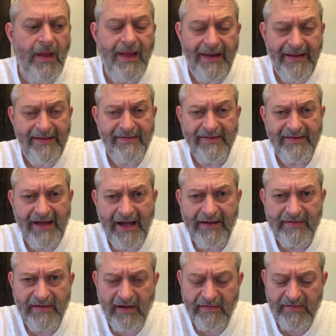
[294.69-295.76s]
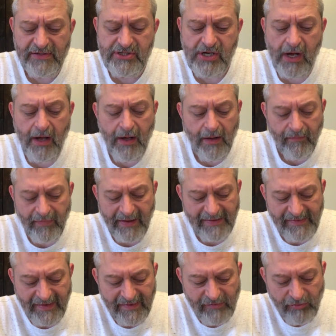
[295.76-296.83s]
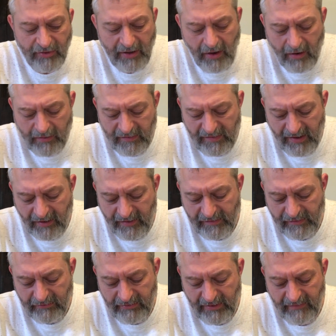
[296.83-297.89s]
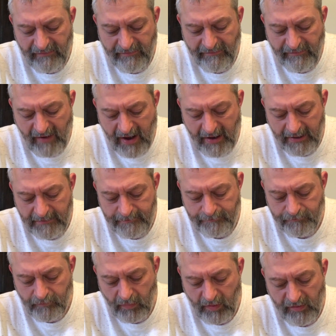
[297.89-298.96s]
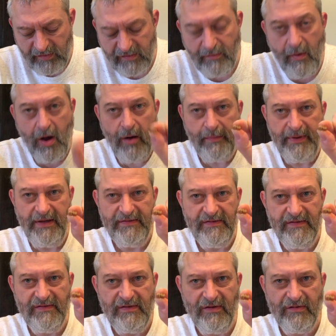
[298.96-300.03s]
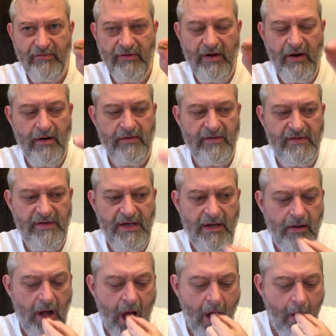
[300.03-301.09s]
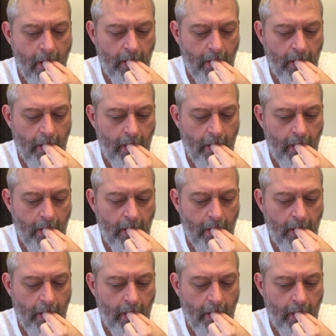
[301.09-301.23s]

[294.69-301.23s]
it is Italian sausage. Like I said, it's really hard to tell because they're really fine. They're small pieces, so it's really hard to tell.